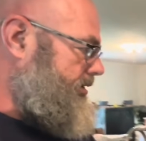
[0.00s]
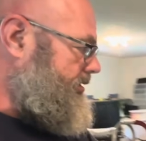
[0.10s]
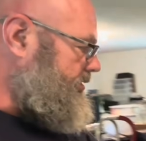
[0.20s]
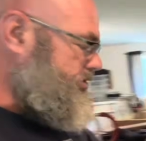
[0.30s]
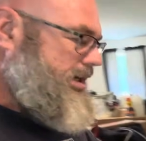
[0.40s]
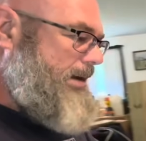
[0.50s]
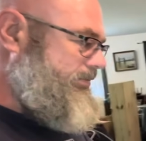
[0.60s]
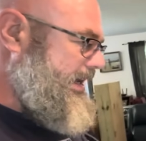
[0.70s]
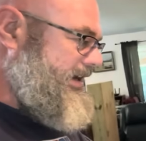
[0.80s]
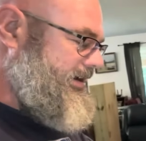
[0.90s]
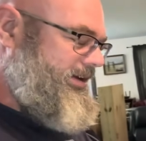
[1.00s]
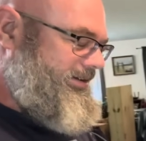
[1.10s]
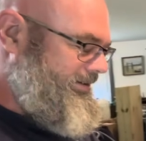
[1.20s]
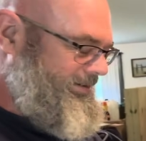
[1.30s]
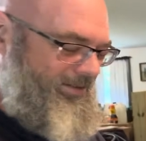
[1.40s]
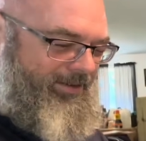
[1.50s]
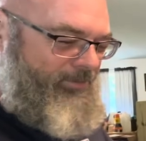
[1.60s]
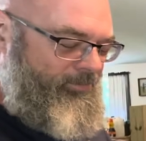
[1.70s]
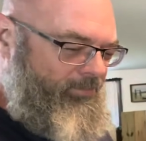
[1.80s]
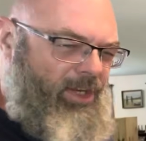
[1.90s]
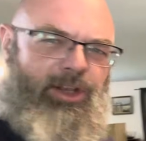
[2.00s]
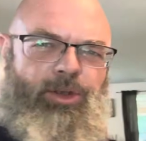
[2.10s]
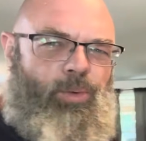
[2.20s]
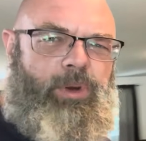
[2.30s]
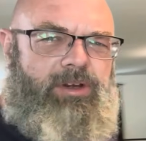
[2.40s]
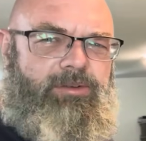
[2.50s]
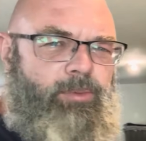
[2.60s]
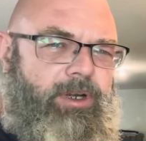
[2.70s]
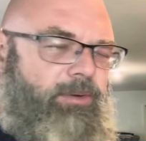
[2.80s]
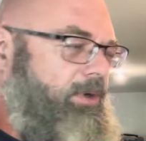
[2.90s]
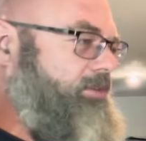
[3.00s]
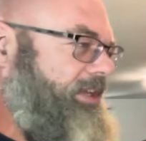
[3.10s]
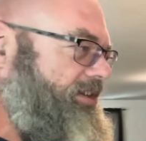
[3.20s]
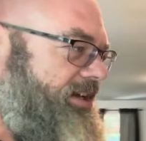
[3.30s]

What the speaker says: the shop vac. Weird things.